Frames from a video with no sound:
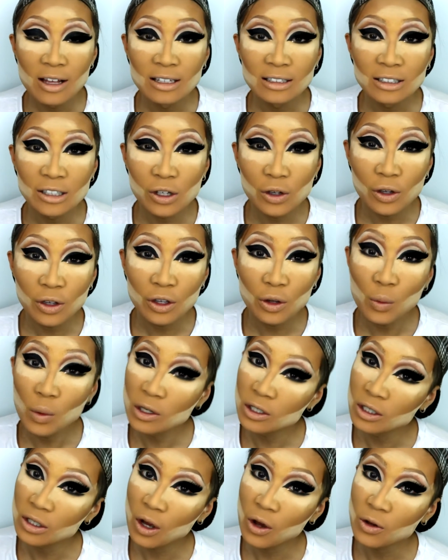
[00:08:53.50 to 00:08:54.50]
so you
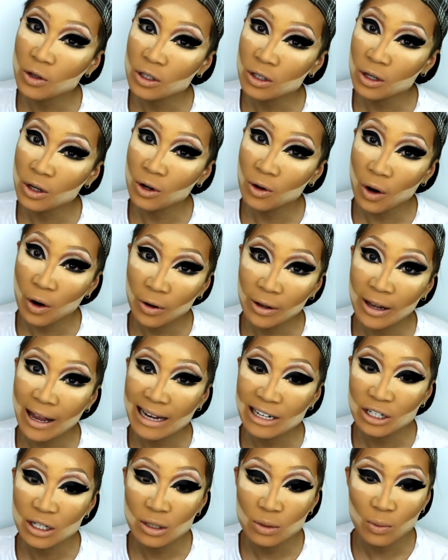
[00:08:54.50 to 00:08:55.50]
want to coat your own
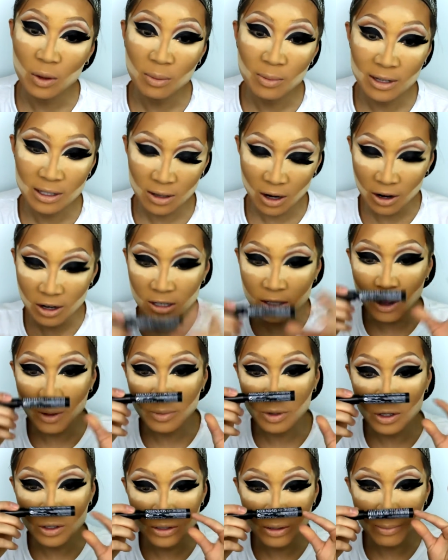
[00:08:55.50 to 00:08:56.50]
lashes with mascara. So I'm
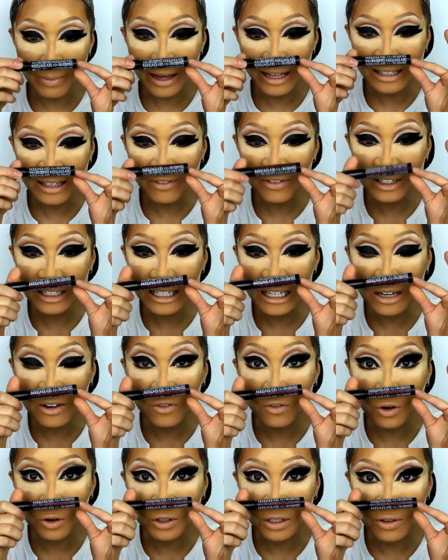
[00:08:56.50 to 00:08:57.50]
using my 17
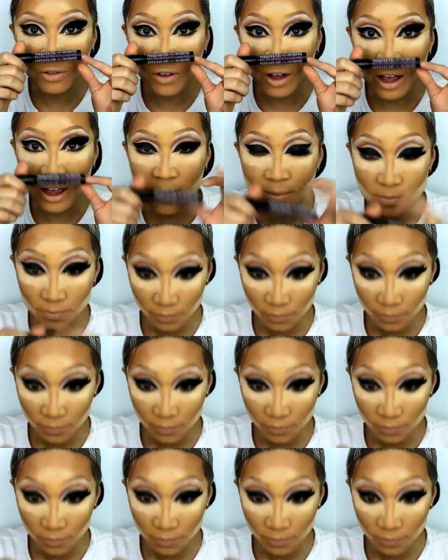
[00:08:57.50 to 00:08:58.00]
Falsify.